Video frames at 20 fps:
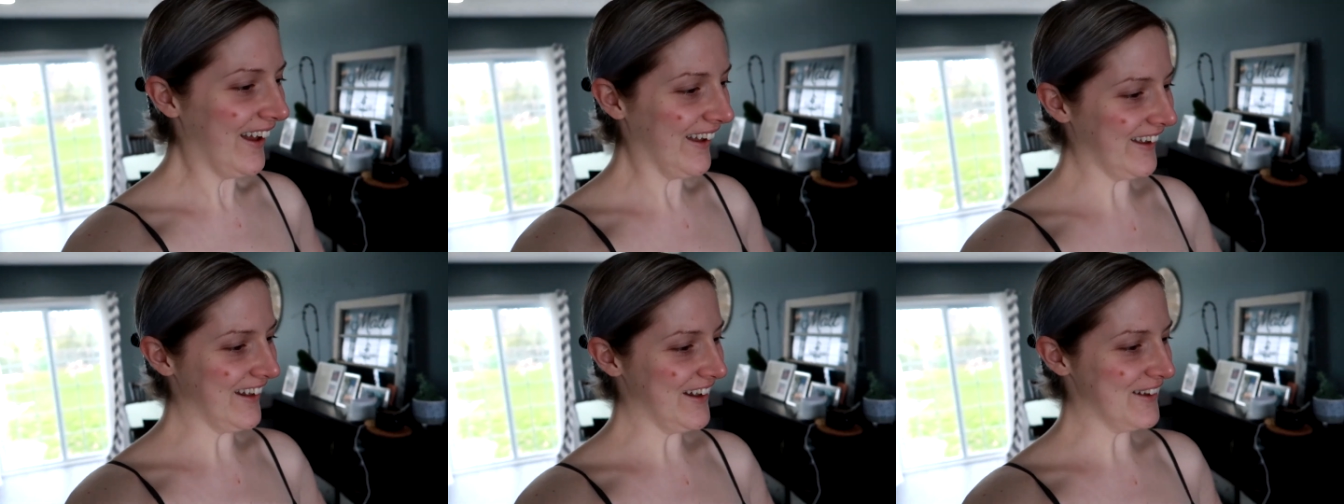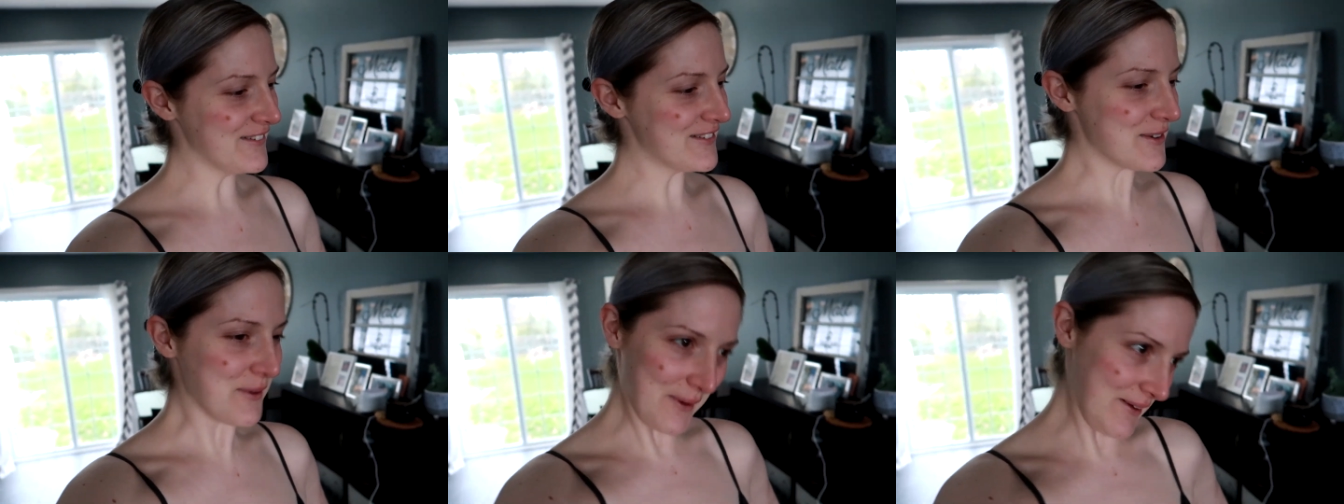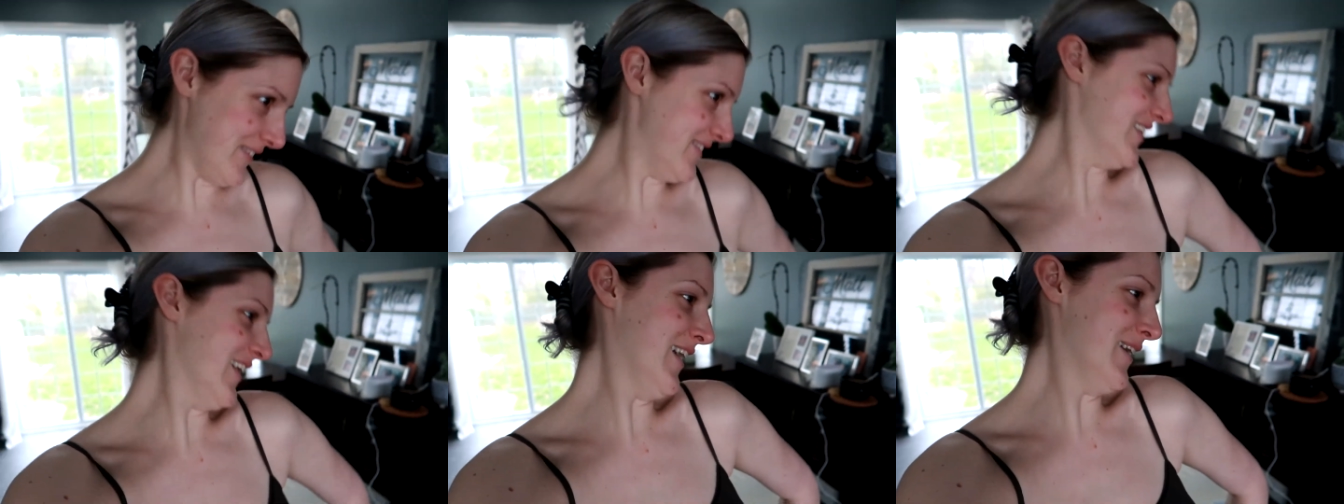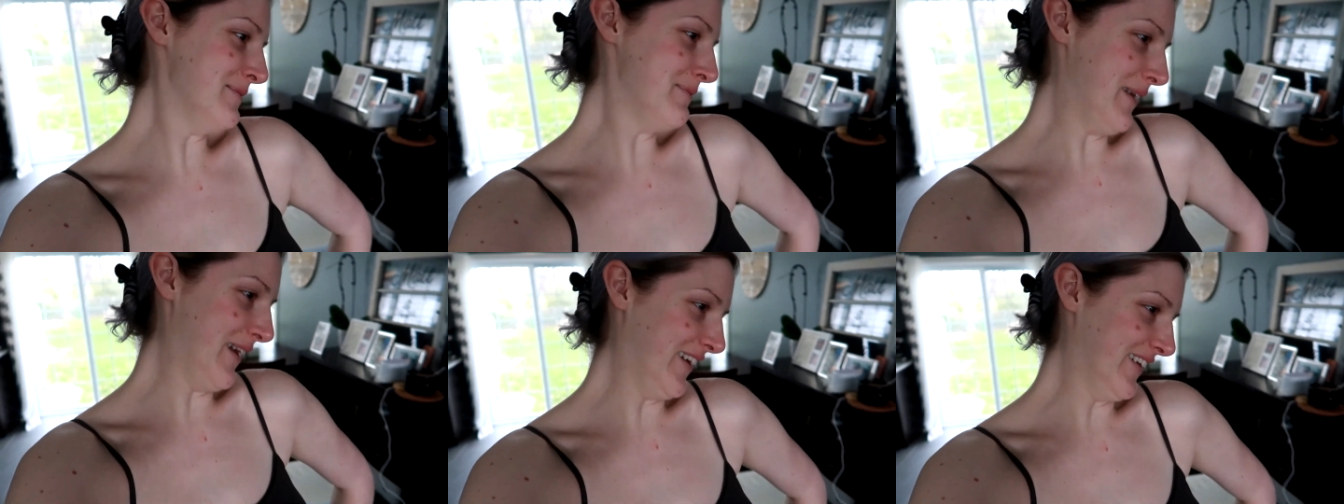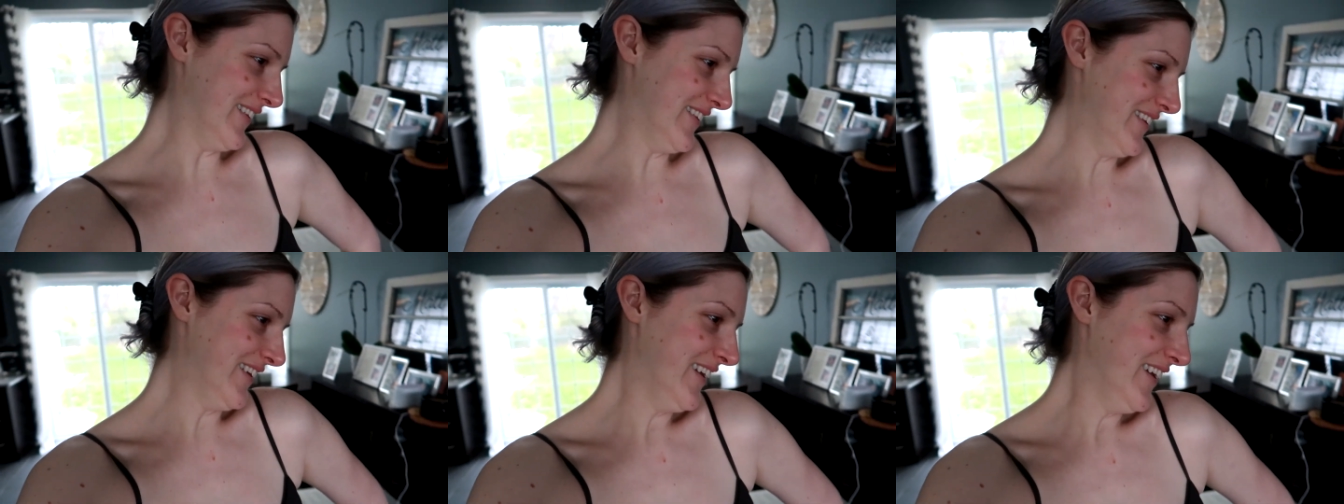get have twice the
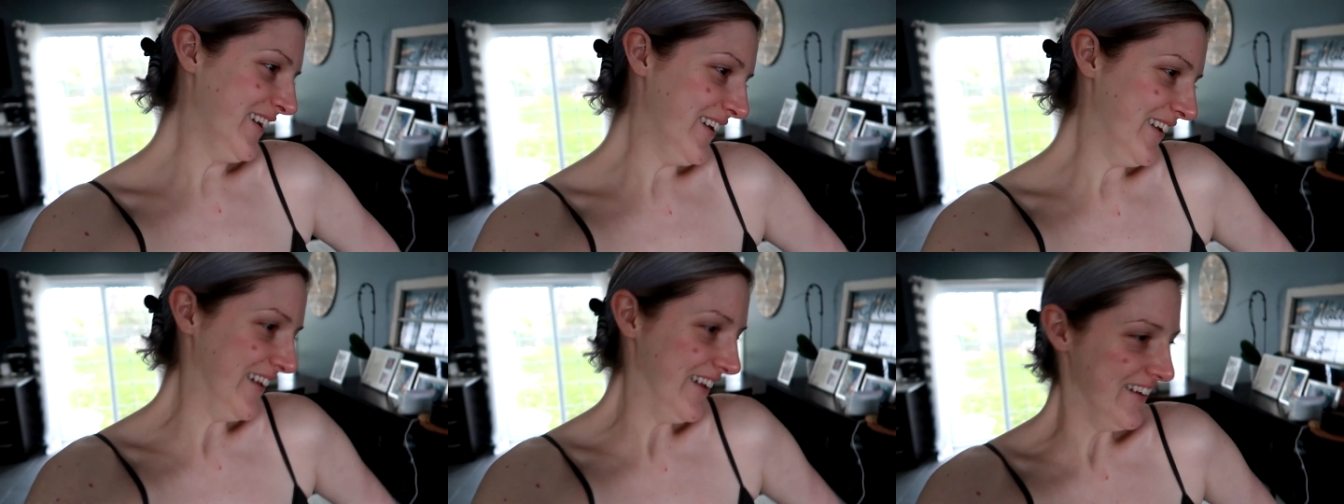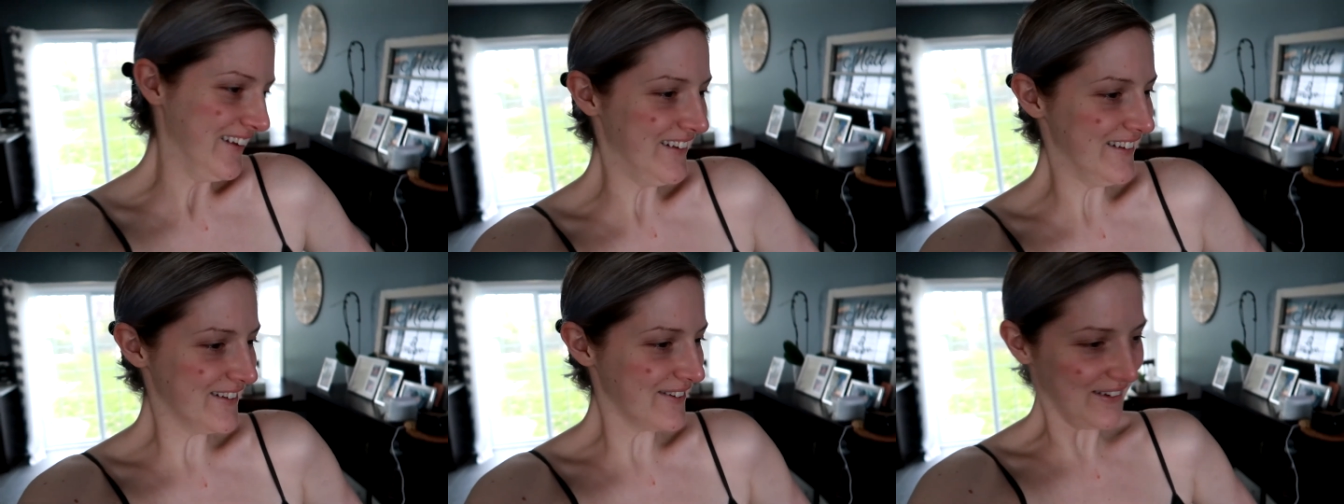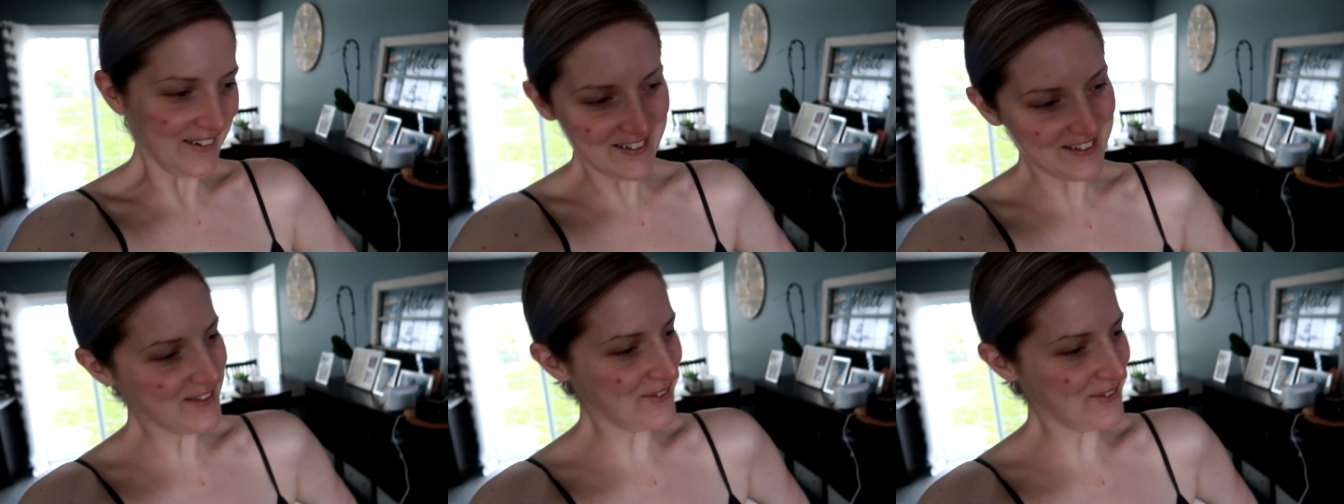headbands and twice